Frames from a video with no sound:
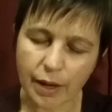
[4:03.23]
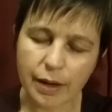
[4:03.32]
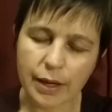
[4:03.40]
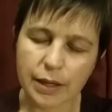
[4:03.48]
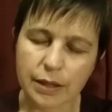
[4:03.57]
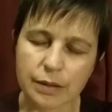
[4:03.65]

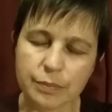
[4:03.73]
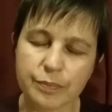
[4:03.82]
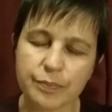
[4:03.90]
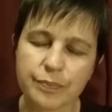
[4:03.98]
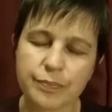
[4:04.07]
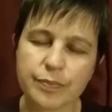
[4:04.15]

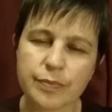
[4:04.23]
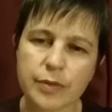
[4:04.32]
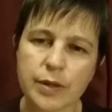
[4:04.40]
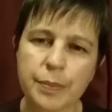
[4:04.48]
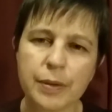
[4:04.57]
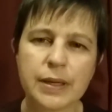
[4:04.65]

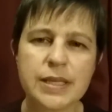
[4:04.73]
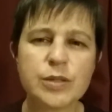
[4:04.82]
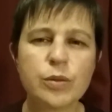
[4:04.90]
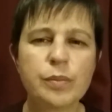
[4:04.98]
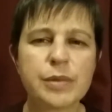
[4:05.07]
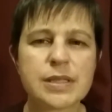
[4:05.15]
the
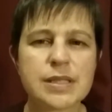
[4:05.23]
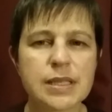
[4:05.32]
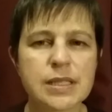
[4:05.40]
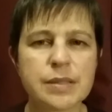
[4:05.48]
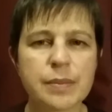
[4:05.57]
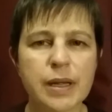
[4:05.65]
policewoman
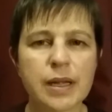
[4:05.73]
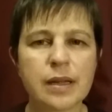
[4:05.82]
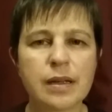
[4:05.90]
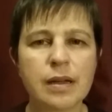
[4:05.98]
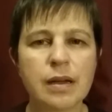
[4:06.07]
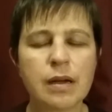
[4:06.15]
said to me,
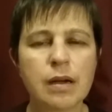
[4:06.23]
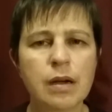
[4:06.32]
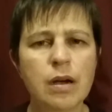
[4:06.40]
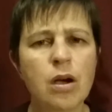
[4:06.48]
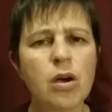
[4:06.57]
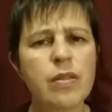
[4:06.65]

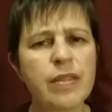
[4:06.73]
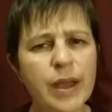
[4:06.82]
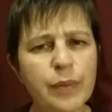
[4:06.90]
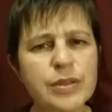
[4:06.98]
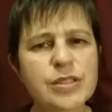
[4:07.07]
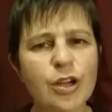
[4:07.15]
that
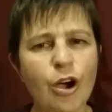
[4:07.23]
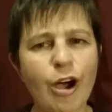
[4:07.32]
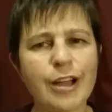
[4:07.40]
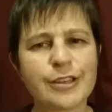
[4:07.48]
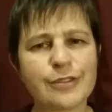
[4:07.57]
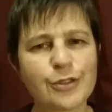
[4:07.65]
was
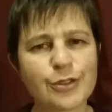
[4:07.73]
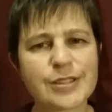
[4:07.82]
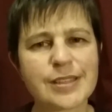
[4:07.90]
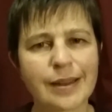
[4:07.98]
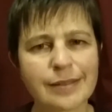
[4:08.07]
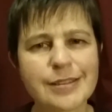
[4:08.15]
kind of your
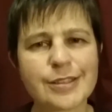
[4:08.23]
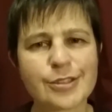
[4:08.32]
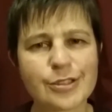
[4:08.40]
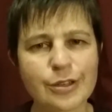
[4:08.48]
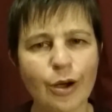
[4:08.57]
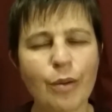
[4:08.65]
son to
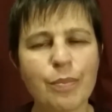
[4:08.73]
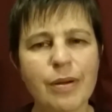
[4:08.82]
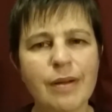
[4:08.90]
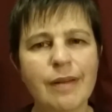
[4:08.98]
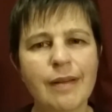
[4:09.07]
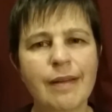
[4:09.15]
stop
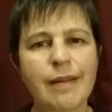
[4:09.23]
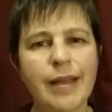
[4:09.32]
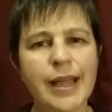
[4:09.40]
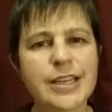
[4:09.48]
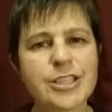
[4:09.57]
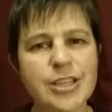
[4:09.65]

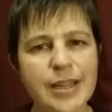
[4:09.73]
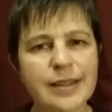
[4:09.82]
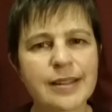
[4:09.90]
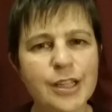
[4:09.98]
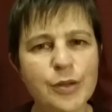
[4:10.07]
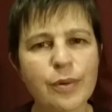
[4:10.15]
and check
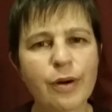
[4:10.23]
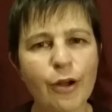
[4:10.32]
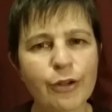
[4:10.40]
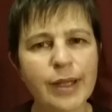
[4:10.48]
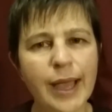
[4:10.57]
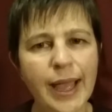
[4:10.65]
that you were
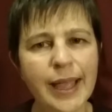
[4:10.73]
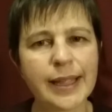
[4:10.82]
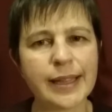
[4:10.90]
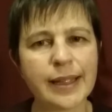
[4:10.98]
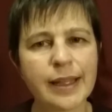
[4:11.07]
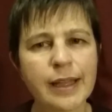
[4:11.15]

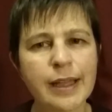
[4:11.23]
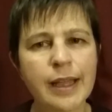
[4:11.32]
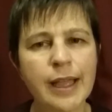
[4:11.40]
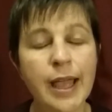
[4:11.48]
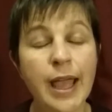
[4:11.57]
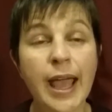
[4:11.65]
okay.
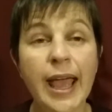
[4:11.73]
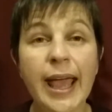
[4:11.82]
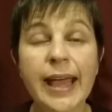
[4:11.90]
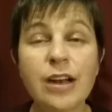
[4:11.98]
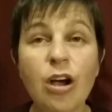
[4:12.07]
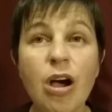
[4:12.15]

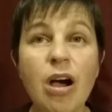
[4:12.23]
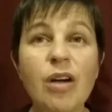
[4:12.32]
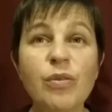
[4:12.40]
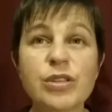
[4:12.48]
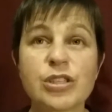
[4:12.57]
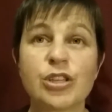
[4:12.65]
And I
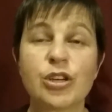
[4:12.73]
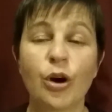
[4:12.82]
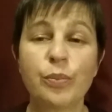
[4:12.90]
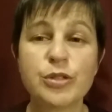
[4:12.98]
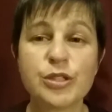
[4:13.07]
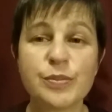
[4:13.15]
was
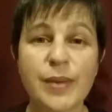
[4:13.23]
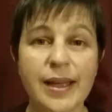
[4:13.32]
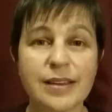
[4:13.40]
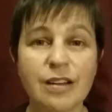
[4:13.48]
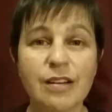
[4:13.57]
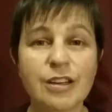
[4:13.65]

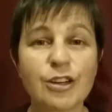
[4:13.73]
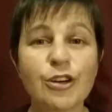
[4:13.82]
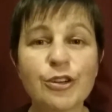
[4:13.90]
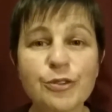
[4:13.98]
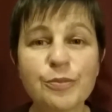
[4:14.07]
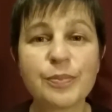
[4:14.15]
gobsmacked. I
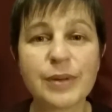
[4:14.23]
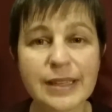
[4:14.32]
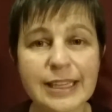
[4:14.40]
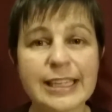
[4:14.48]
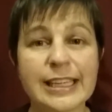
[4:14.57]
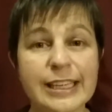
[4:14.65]
couldn't
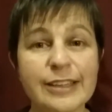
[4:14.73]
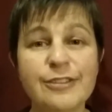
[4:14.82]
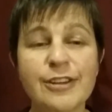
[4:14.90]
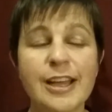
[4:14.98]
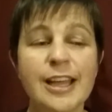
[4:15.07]
believe